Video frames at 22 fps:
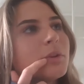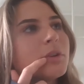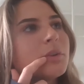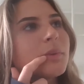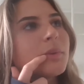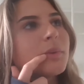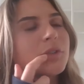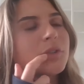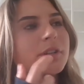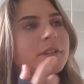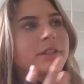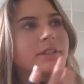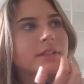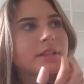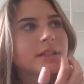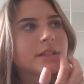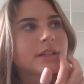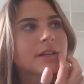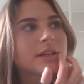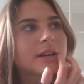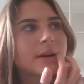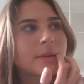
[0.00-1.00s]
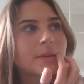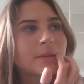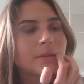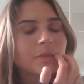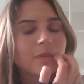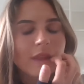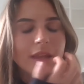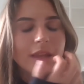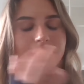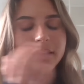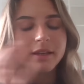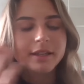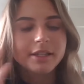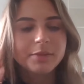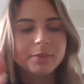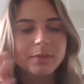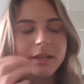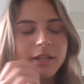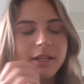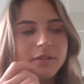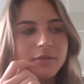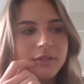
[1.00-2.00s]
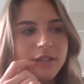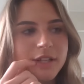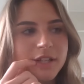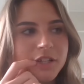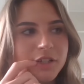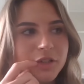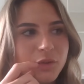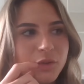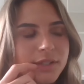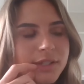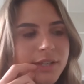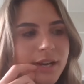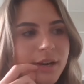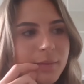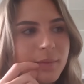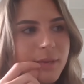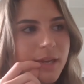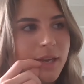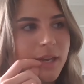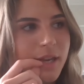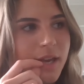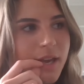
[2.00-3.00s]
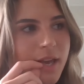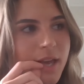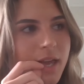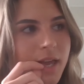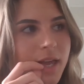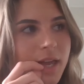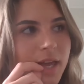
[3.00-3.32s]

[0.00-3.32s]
we're about to um, explain inflation to a dummy,